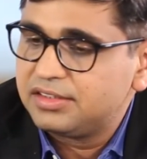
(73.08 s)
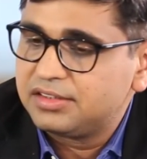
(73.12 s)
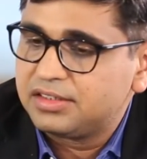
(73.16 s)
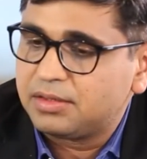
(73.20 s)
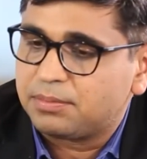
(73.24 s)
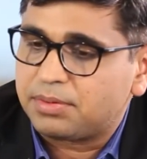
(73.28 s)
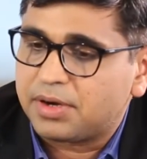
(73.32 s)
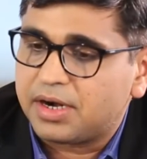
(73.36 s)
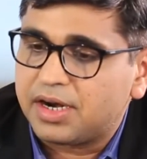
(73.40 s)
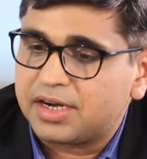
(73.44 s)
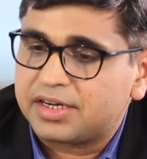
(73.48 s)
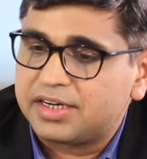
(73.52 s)

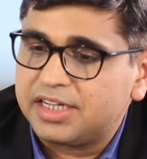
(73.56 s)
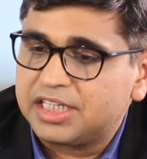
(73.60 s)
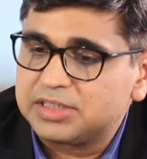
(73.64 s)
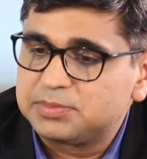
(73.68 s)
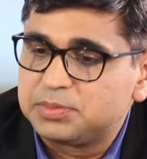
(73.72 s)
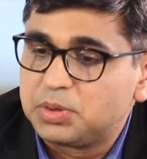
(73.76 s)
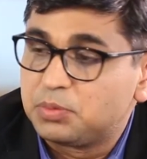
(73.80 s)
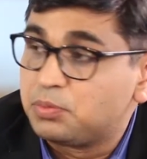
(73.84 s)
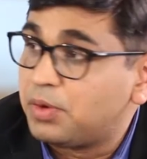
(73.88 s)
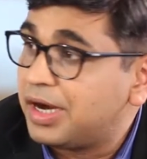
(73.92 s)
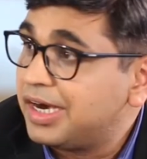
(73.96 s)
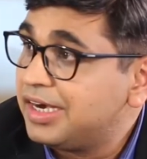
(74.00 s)
The product has
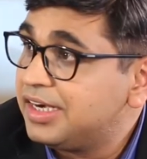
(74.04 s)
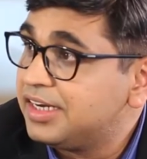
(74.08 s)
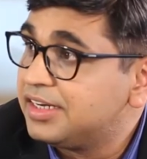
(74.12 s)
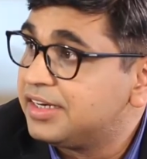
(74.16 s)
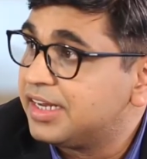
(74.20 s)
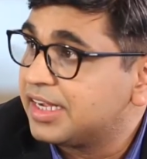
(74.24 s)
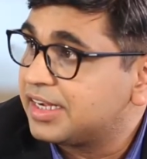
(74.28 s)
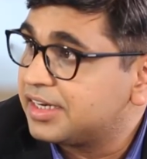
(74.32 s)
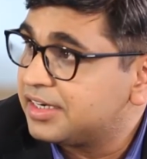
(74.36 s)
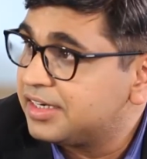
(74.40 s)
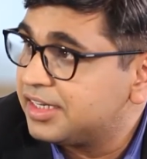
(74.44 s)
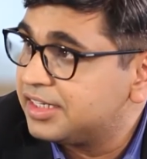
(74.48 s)
been widely
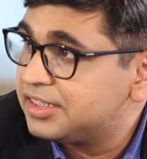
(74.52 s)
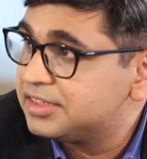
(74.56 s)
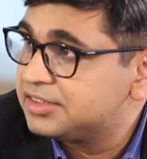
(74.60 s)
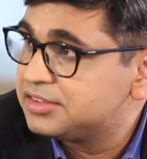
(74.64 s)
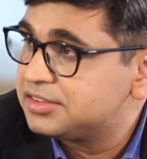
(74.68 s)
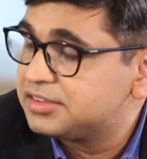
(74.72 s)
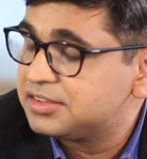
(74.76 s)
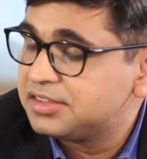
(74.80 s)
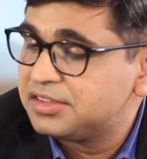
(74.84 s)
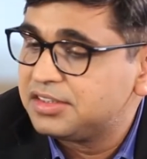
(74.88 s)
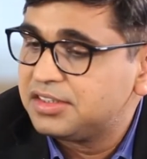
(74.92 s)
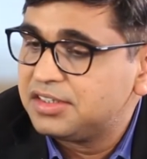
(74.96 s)

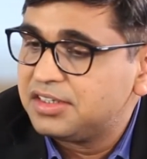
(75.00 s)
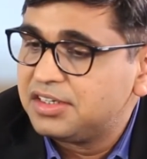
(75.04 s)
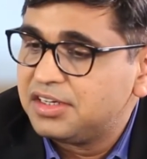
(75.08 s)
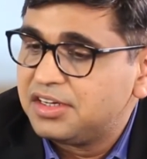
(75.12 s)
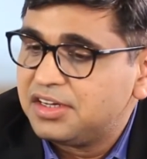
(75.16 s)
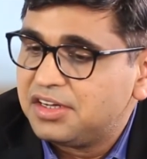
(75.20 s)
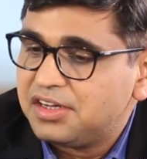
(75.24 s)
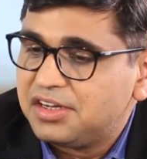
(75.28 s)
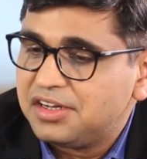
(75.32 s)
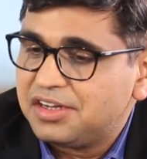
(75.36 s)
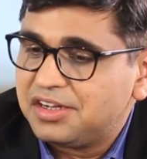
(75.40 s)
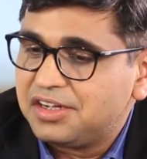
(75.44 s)
recognized,
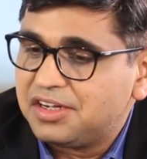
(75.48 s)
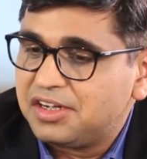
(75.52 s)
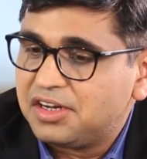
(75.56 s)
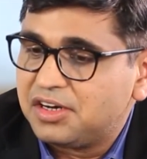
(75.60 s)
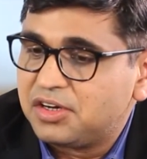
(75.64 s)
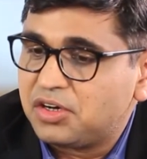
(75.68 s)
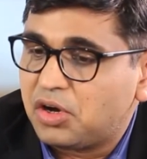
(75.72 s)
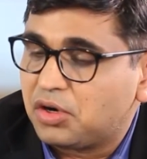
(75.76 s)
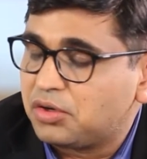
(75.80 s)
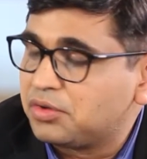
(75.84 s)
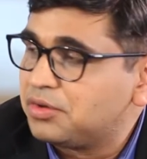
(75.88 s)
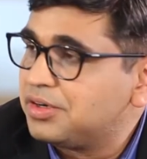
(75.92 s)

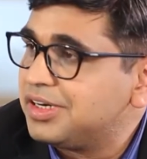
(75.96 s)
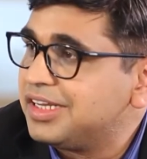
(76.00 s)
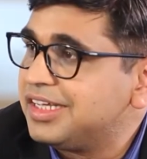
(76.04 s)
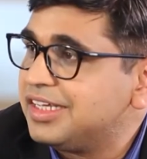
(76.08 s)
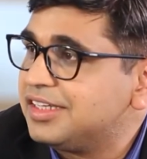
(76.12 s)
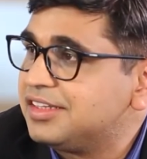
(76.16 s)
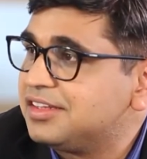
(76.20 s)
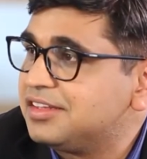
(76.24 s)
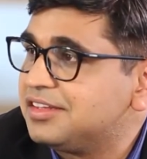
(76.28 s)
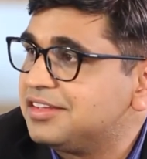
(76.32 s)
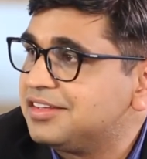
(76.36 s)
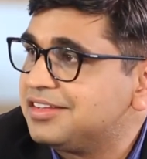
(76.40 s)
not
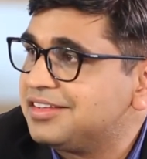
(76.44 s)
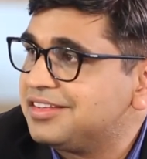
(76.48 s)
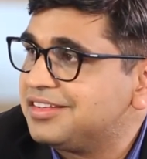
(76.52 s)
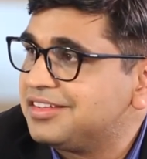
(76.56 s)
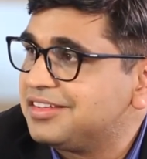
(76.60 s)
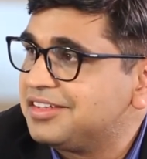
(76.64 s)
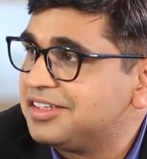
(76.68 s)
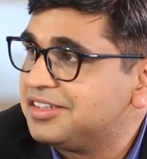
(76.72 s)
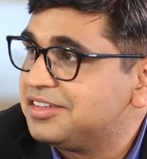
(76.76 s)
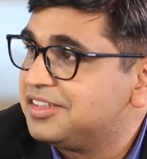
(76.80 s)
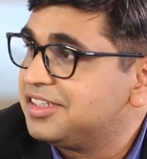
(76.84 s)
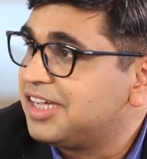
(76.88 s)
only in
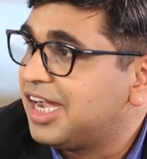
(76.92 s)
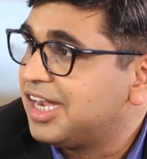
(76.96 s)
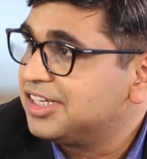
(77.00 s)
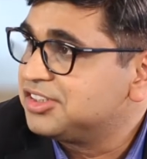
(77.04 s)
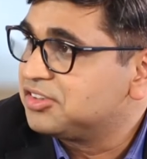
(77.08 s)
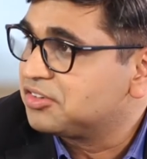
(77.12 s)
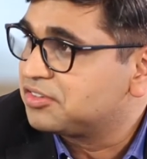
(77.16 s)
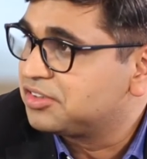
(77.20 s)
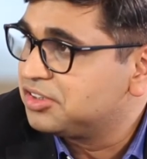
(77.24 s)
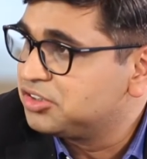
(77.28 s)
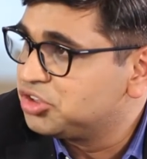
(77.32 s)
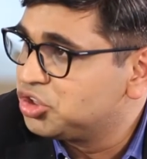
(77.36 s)
the
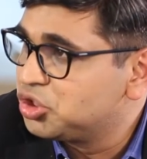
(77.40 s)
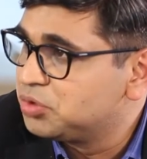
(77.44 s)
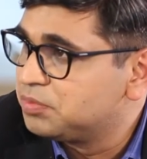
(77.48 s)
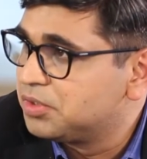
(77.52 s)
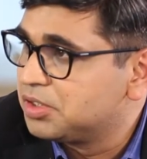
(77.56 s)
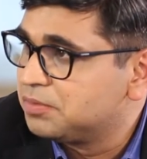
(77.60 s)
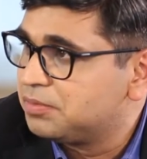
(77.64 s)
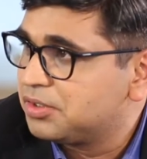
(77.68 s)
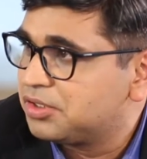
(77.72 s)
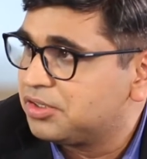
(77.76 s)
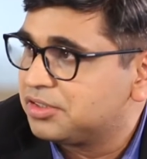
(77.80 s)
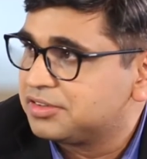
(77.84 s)
eyes of
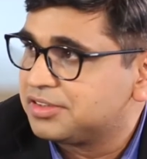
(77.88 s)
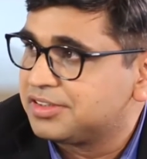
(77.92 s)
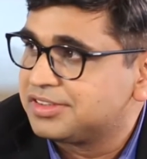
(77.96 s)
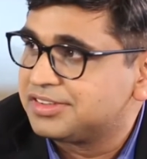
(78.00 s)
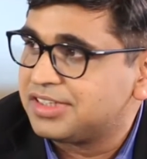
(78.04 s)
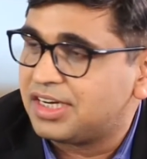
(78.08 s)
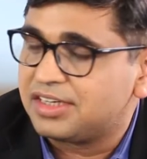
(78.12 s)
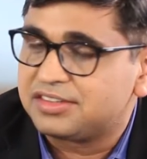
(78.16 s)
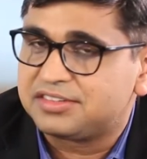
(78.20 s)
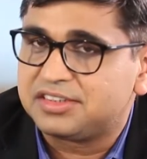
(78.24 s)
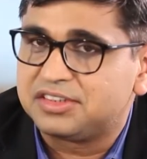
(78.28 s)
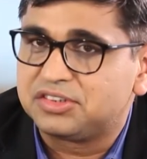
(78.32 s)
consumer because it
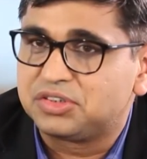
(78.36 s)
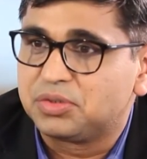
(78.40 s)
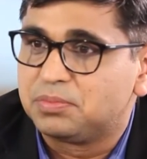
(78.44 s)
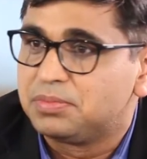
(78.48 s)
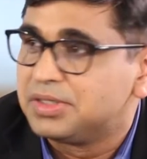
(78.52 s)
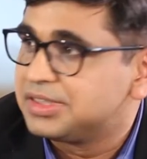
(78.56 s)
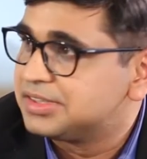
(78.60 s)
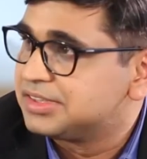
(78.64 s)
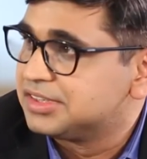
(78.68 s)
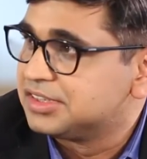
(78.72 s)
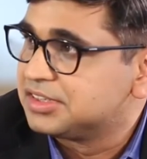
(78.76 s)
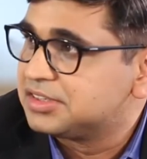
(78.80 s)
results into
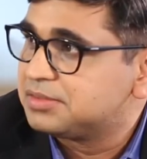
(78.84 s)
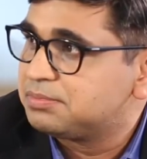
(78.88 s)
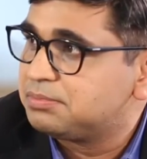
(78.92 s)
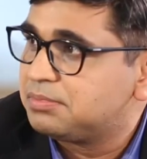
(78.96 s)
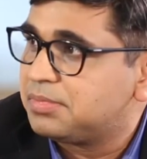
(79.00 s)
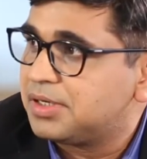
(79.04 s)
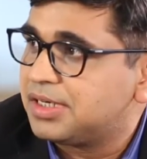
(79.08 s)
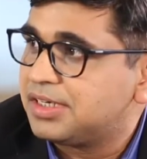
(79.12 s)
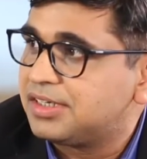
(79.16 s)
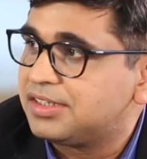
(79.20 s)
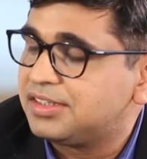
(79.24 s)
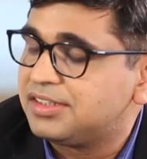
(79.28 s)
business,
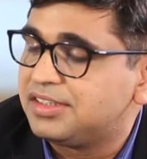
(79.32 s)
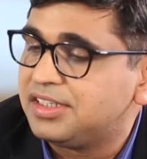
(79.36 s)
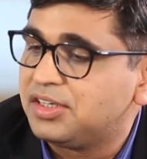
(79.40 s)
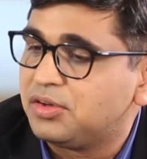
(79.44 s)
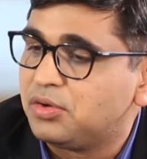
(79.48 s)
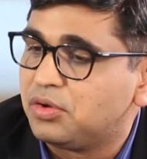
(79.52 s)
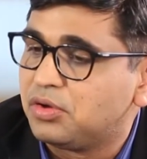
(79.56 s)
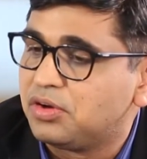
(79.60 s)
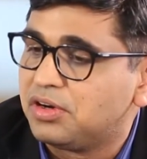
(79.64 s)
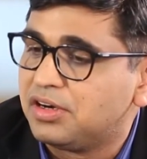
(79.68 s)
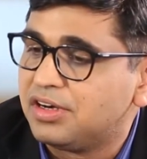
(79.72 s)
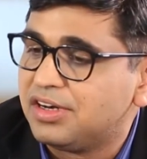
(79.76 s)
but the
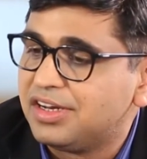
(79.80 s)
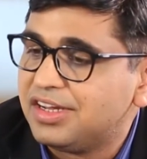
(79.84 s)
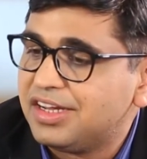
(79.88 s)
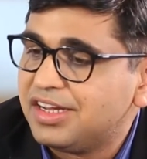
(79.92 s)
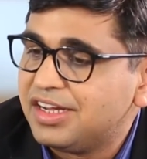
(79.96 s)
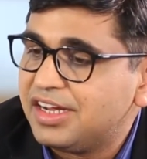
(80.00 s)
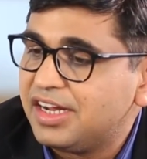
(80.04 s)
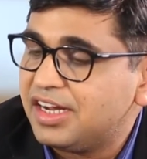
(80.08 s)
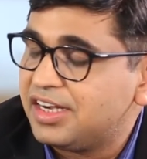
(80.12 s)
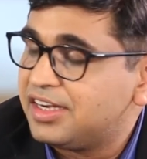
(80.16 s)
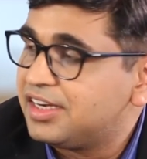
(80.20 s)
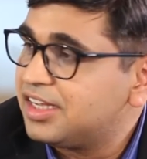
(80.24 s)
whole
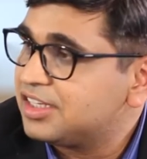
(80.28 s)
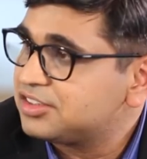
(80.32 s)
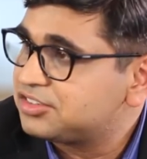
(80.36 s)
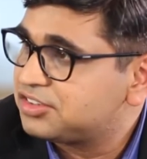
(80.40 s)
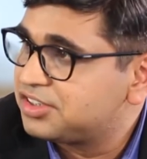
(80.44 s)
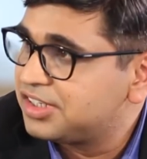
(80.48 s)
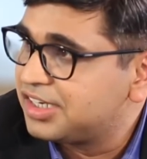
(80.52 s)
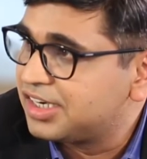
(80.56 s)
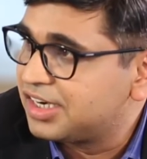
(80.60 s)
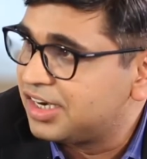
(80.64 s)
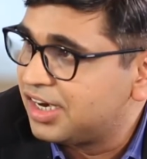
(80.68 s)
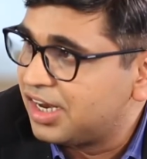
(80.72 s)

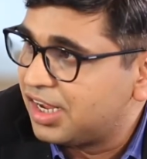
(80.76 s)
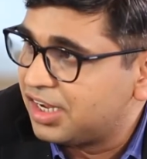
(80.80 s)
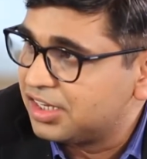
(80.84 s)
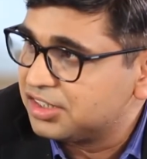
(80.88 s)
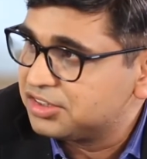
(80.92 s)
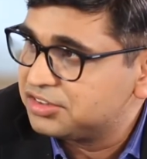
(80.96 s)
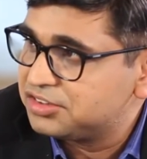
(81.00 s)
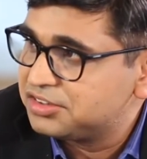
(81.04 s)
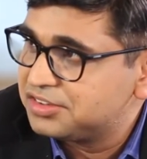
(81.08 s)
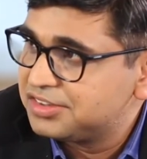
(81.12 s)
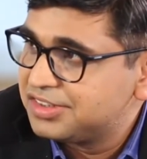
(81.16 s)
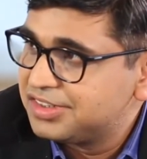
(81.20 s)
industry at
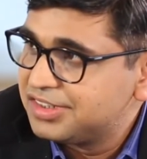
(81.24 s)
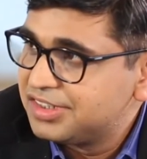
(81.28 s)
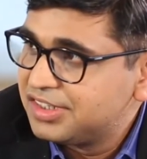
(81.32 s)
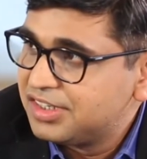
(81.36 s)
large.